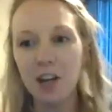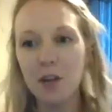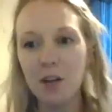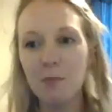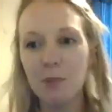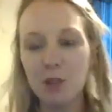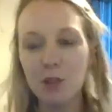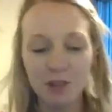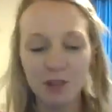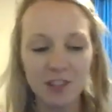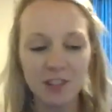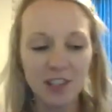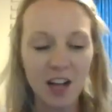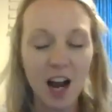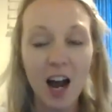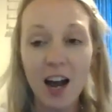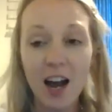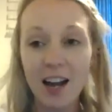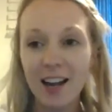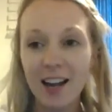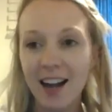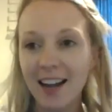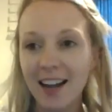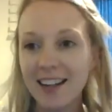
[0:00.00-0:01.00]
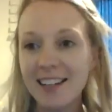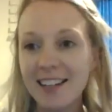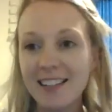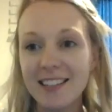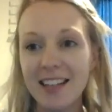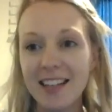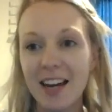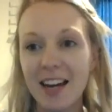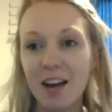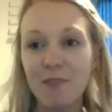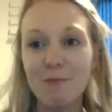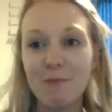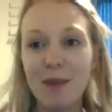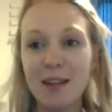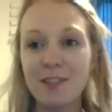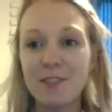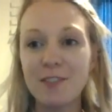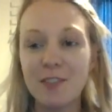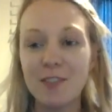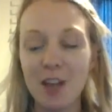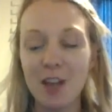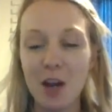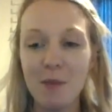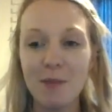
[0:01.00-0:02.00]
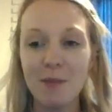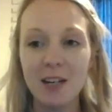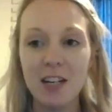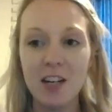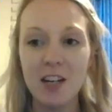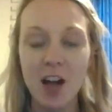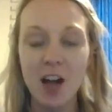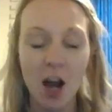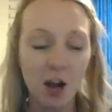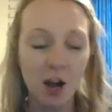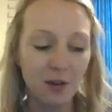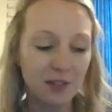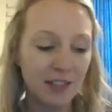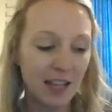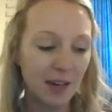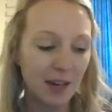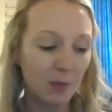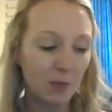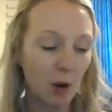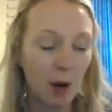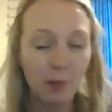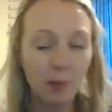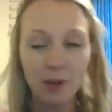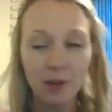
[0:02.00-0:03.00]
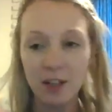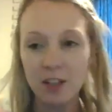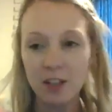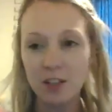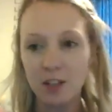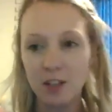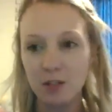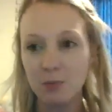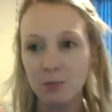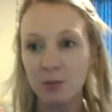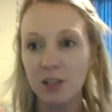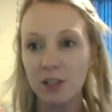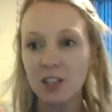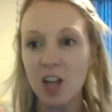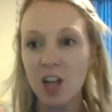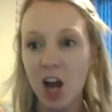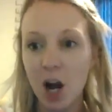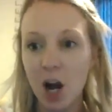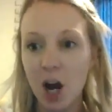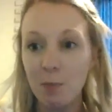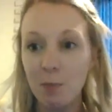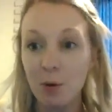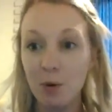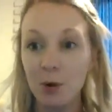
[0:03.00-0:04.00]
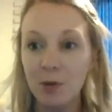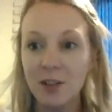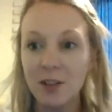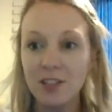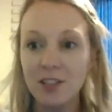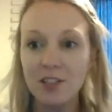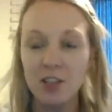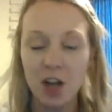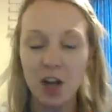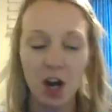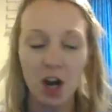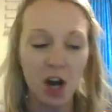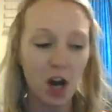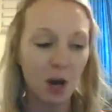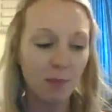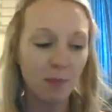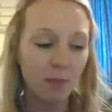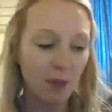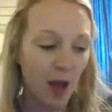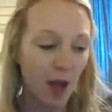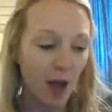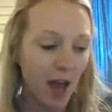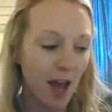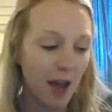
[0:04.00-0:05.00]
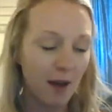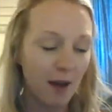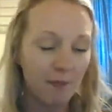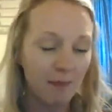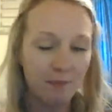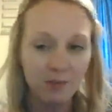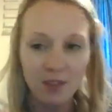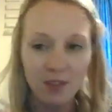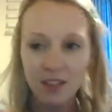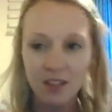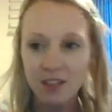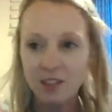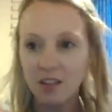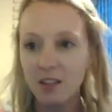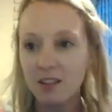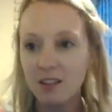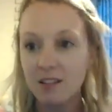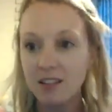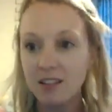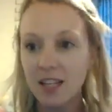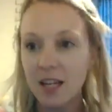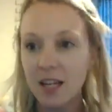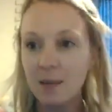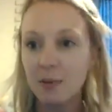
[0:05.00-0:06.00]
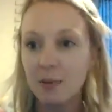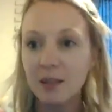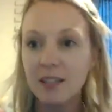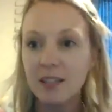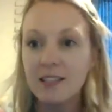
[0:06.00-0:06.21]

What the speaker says: much, Christa. Like I said, I've made so many notes. And what I'm going to do is I'm going to type all this up so the team can